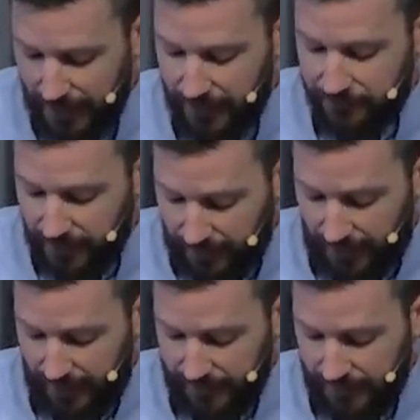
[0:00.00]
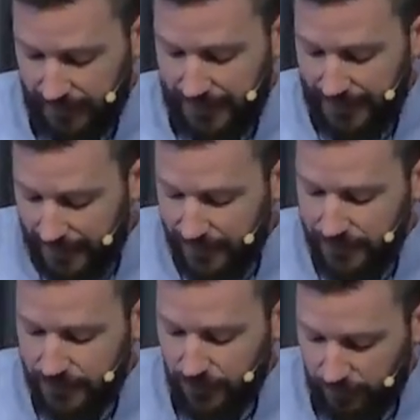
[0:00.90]
of God
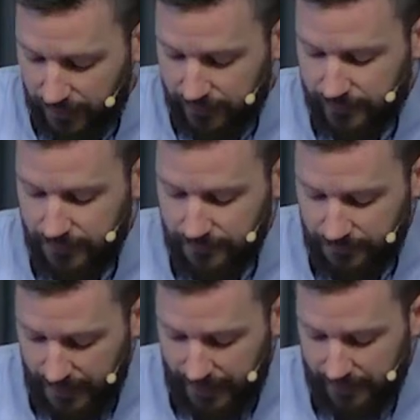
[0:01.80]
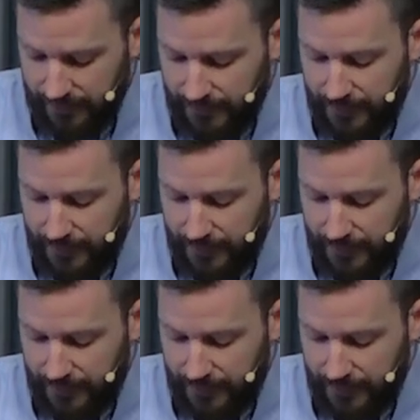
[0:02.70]
is with man.